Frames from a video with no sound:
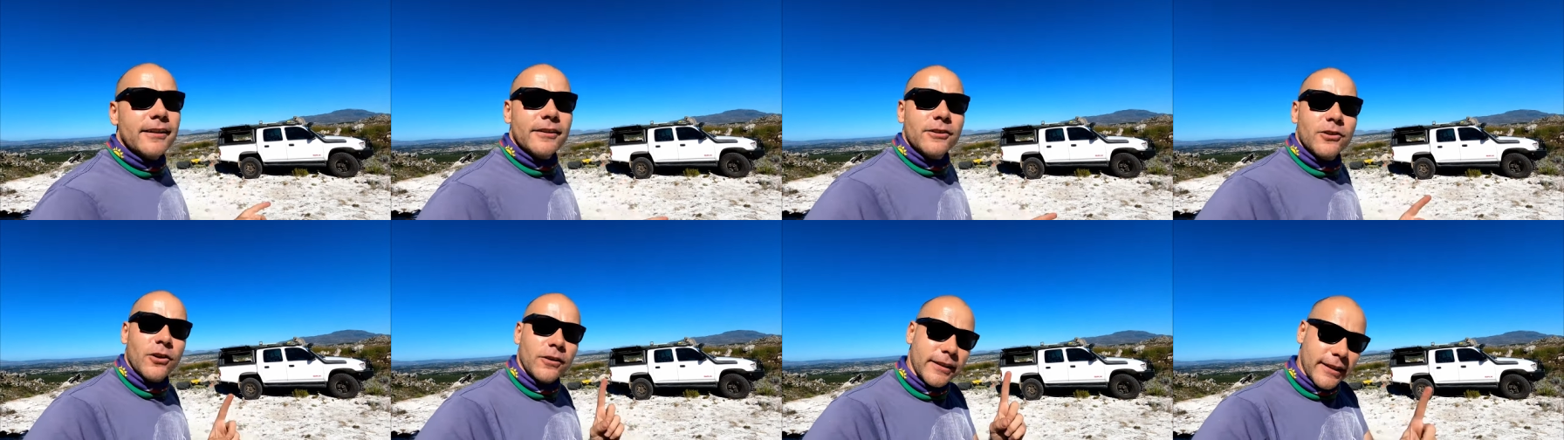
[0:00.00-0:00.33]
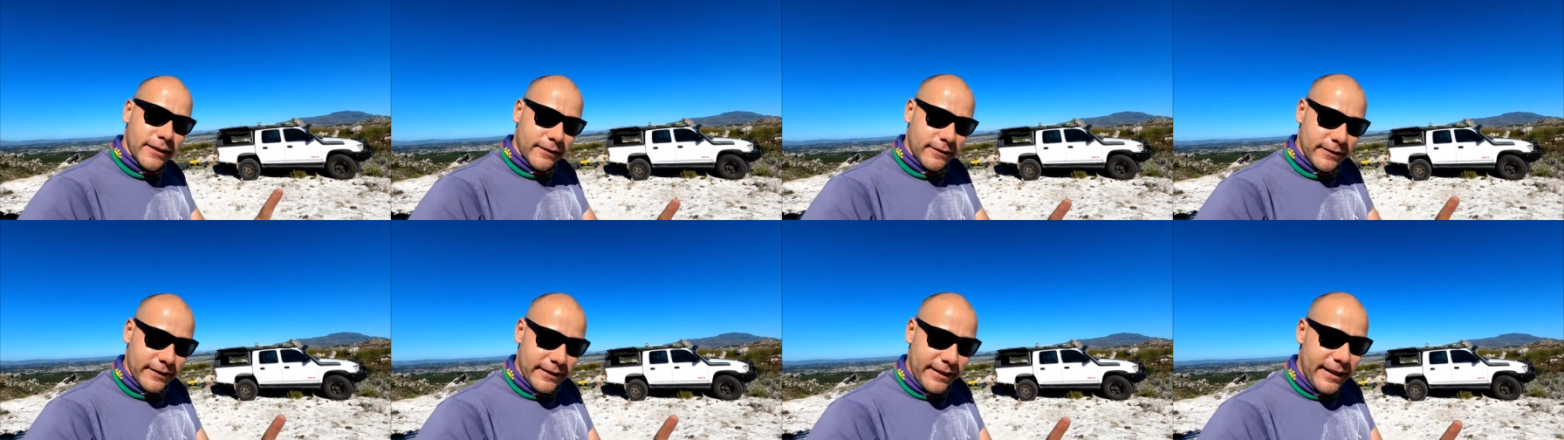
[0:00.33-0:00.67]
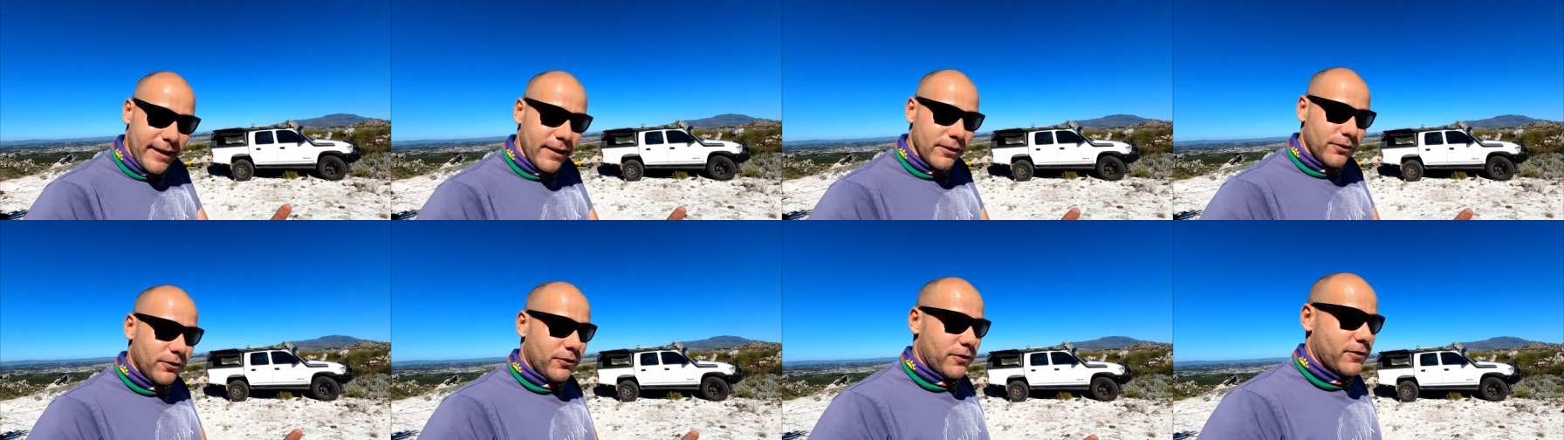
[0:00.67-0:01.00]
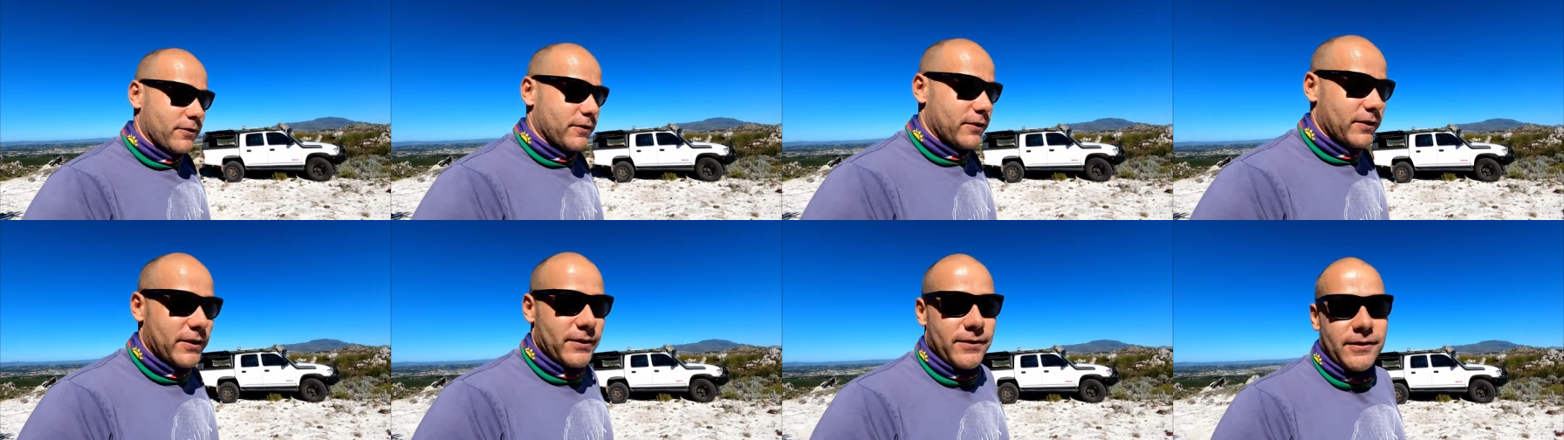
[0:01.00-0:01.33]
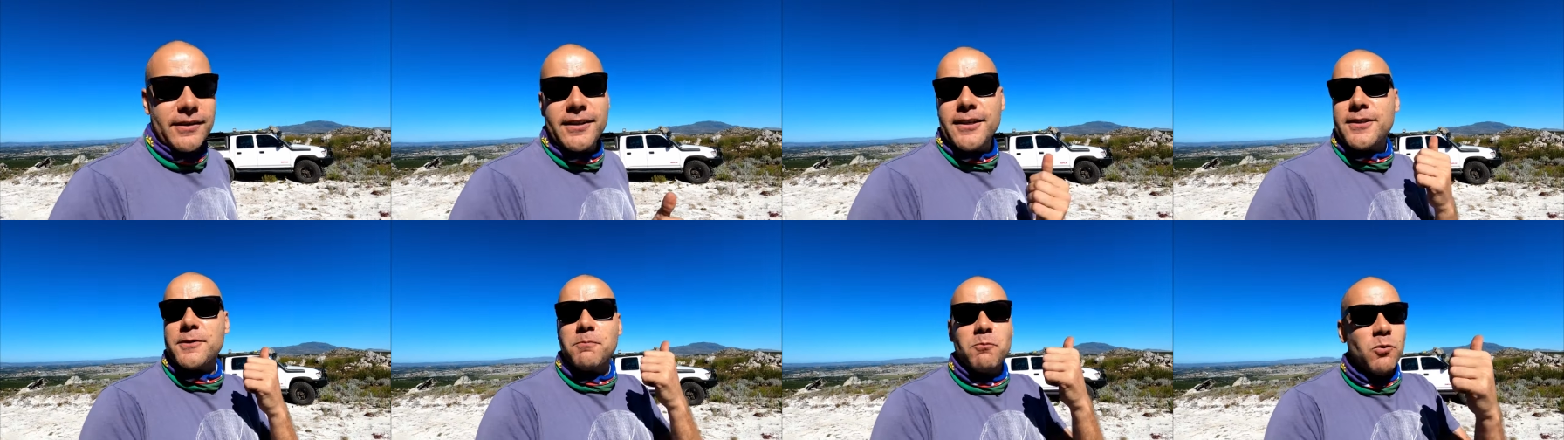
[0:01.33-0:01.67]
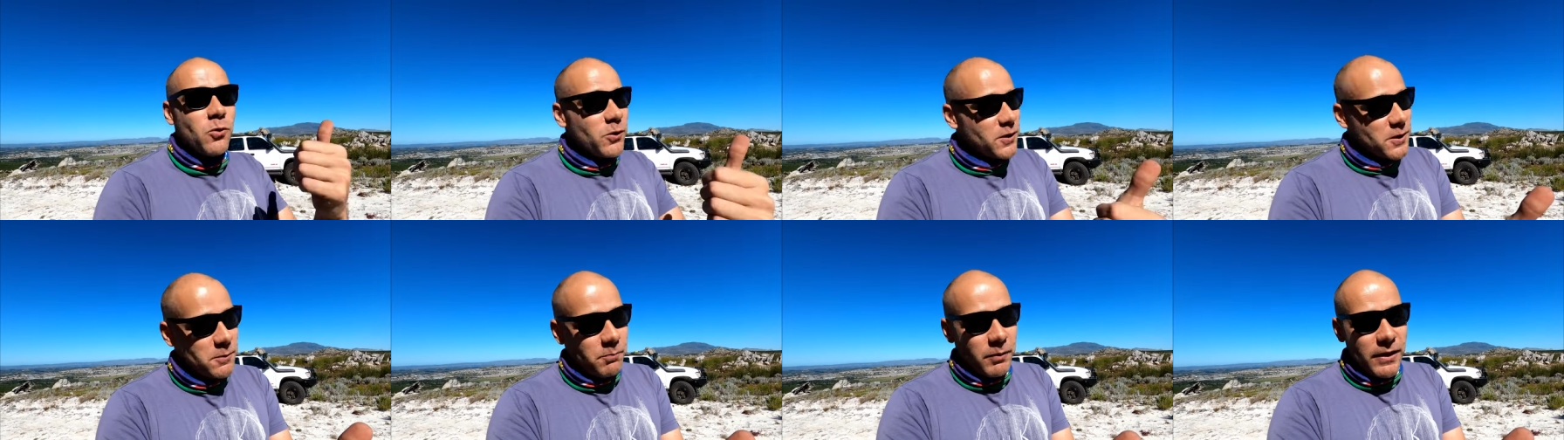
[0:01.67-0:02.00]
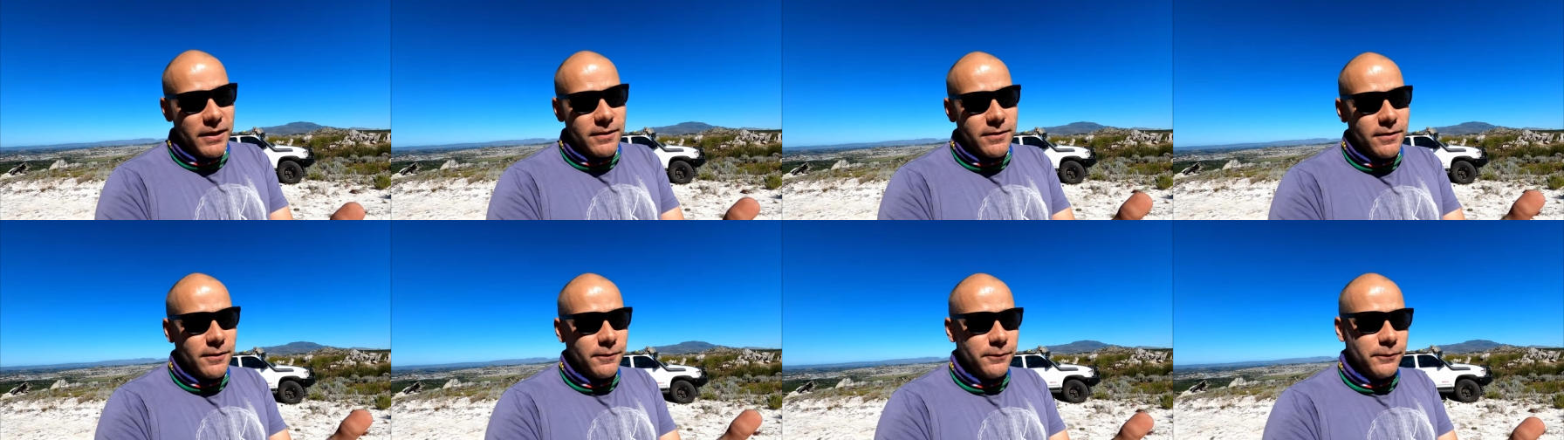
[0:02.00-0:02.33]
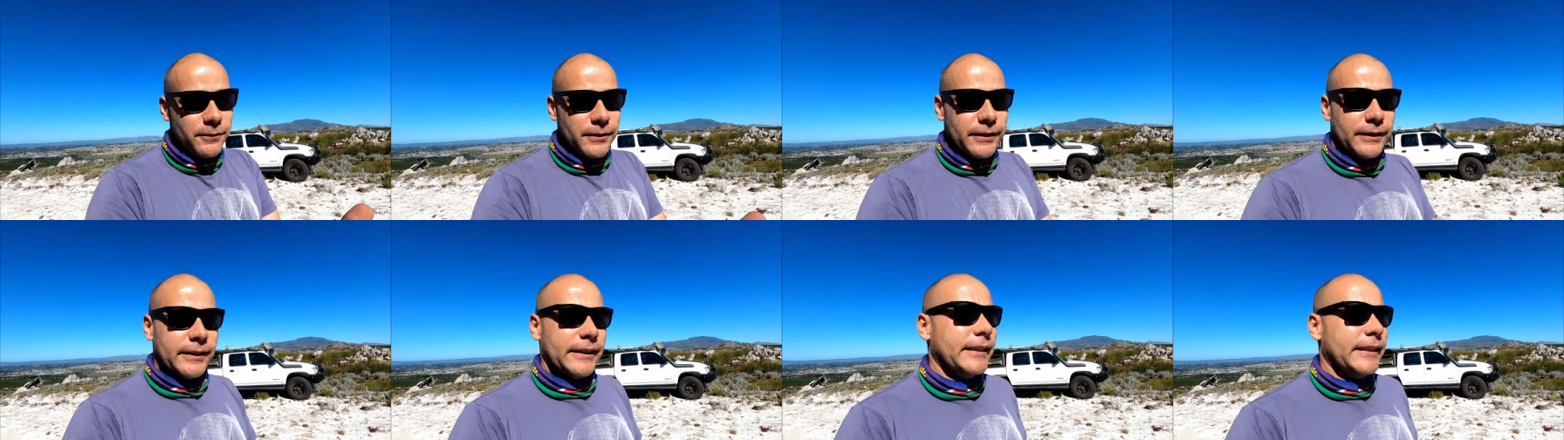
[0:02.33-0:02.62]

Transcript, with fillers: did not get the Land Cruiser is it's more expensive.